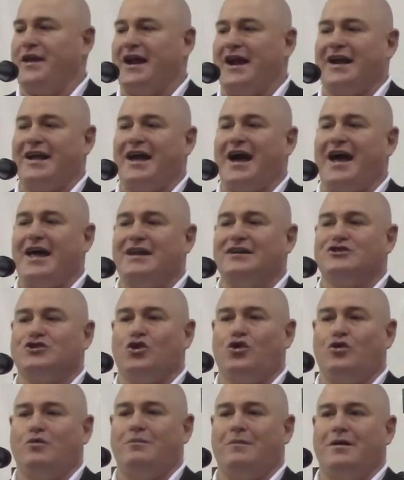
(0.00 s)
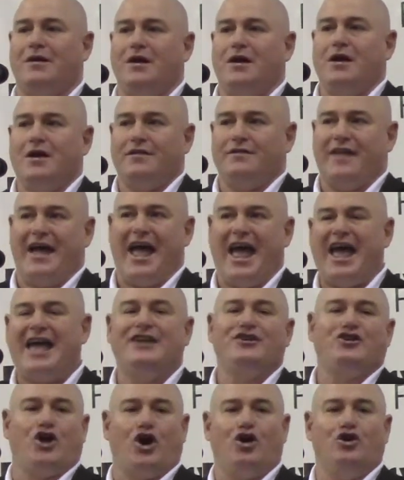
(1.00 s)
And I kind of told him, the
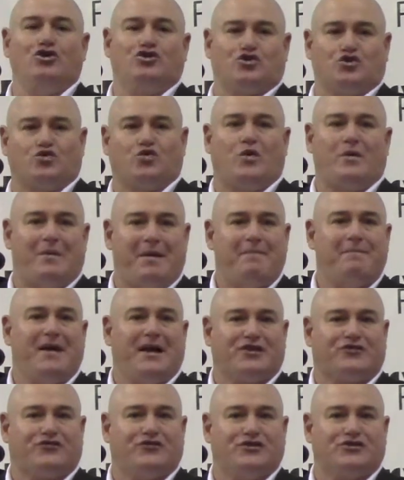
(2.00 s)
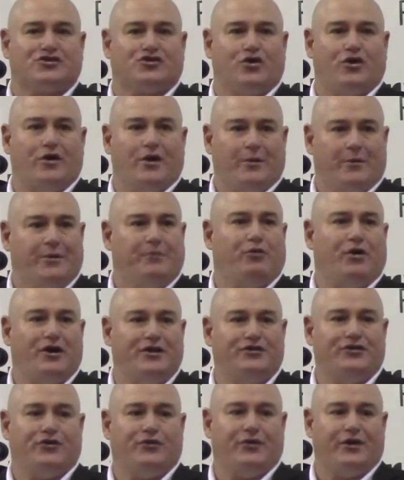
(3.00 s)
head coach was one of my best friends growing up. We
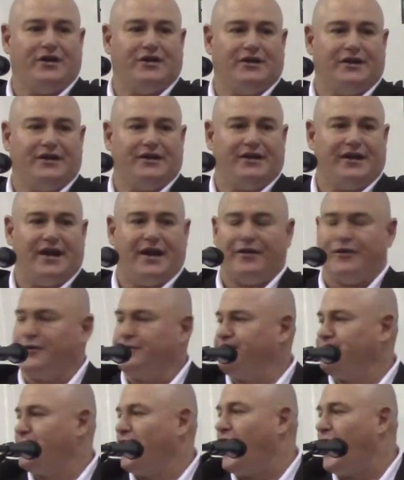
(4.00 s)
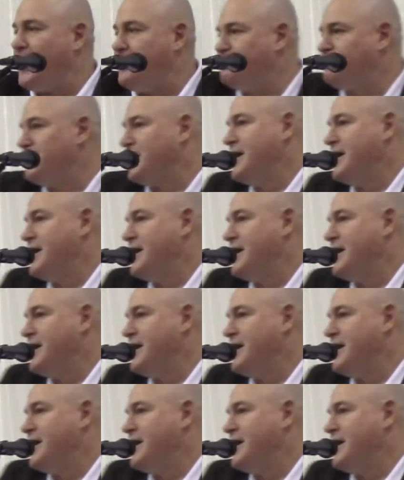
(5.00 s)
played the Arena League together. All right?